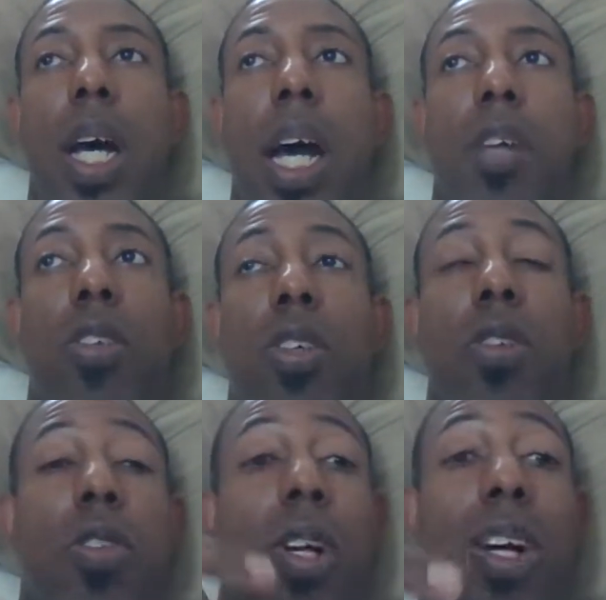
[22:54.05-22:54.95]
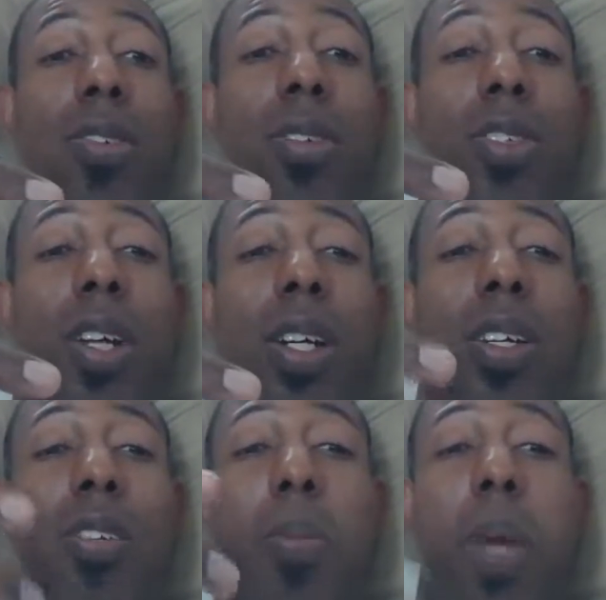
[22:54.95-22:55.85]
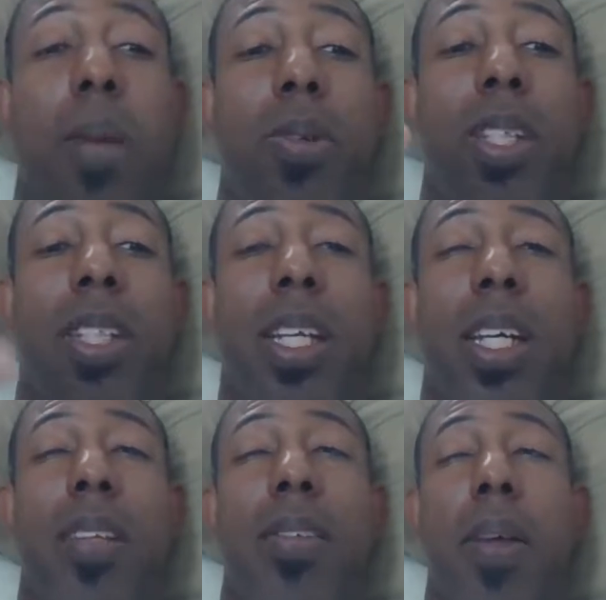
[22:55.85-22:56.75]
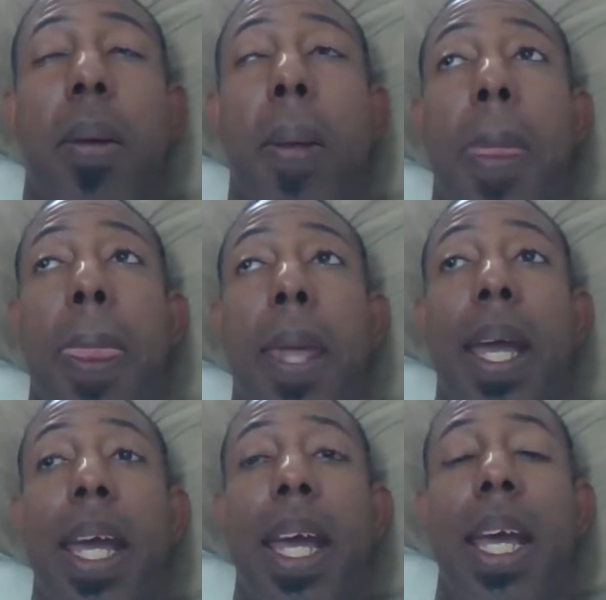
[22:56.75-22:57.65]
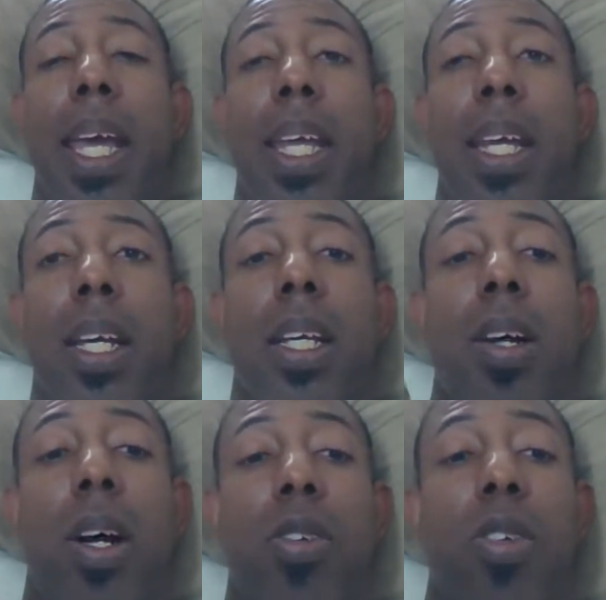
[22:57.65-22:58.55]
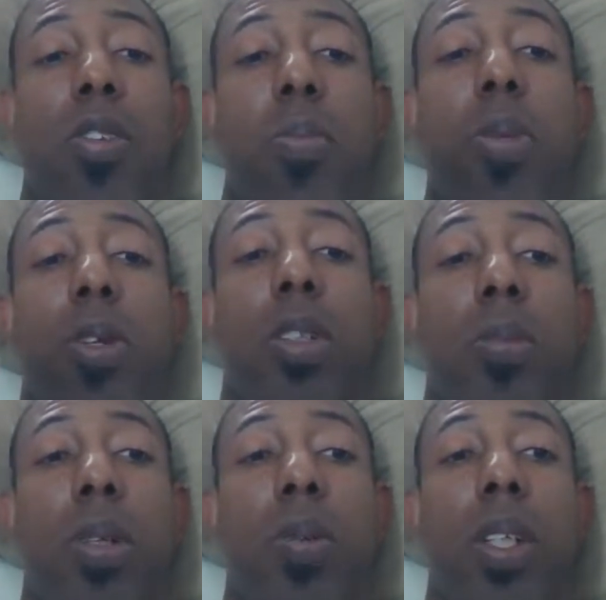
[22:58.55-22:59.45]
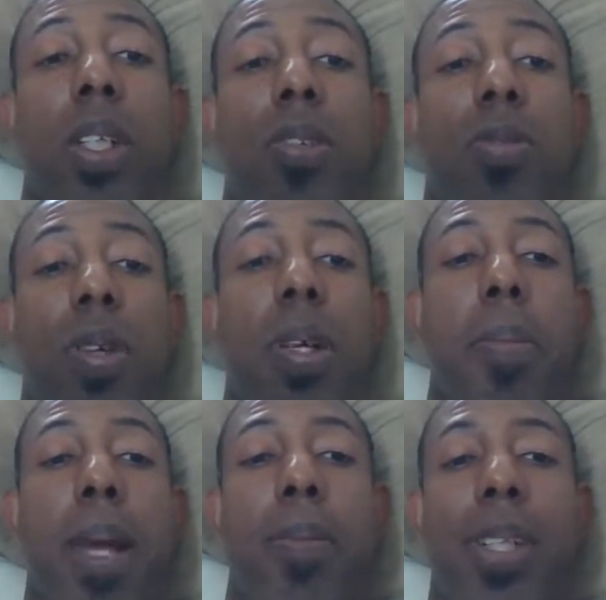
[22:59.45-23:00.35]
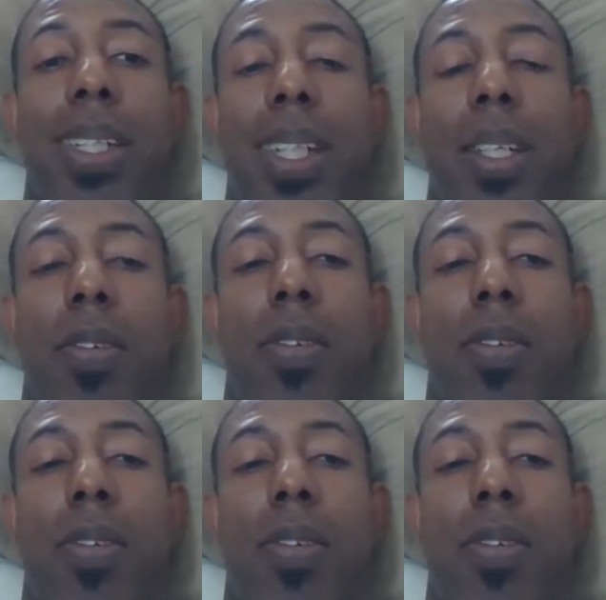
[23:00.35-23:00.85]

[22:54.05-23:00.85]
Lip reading: Oxytocin also targets the mammary glands, and it causes milk to be released from the mammary glands.